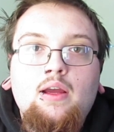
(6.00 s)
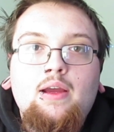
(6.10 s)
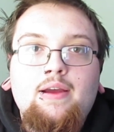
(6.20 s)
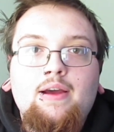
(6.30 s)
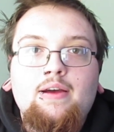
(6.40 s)

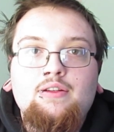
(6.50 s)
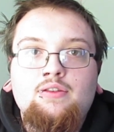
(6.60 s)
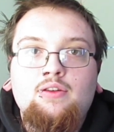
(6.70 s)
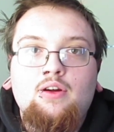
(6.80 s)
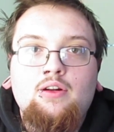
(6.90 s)
Hey guys,
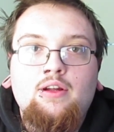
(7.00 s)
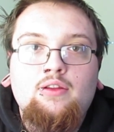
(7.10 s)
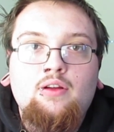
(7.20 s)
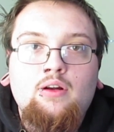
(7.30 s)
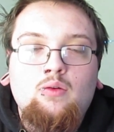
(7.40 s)
Dark Knight
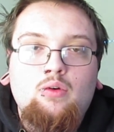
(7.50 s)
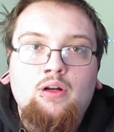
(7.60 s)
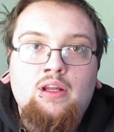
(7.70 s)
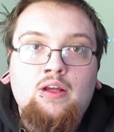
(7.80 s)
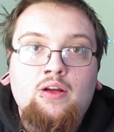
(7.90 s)

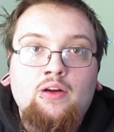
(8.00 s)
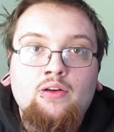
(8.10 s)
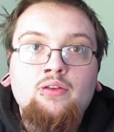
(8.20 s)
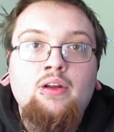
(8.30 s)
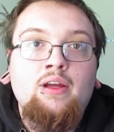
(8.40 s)
31 here,
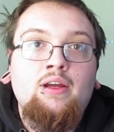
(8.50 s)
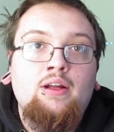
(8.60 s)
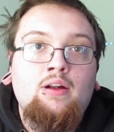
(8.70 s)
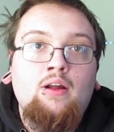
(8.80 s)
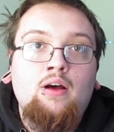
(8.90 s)

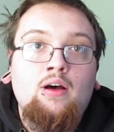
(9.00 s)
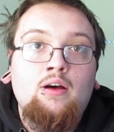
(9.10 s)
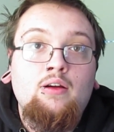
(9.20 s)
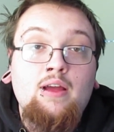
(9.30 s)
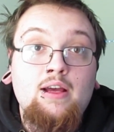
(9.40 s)
and
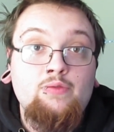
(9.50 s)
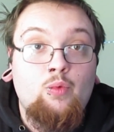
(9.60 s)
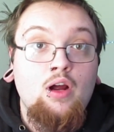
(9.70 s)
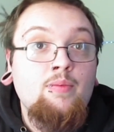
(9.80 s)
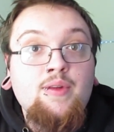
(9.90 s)
as
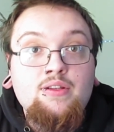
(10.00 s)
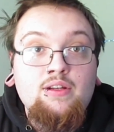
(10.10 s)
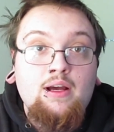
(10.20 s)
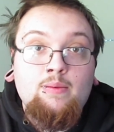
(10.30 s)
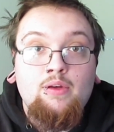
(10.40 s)
promised,
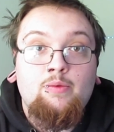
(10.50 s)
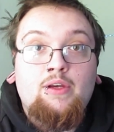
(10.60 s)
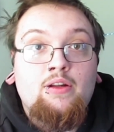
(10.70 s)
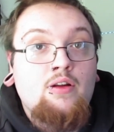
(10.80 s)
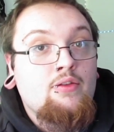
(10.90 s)
I'm gonna
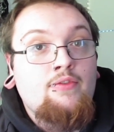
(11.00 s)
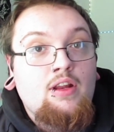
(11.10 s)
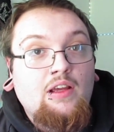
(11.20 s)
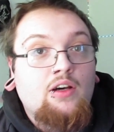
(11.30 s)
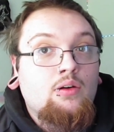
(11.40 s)
make another video.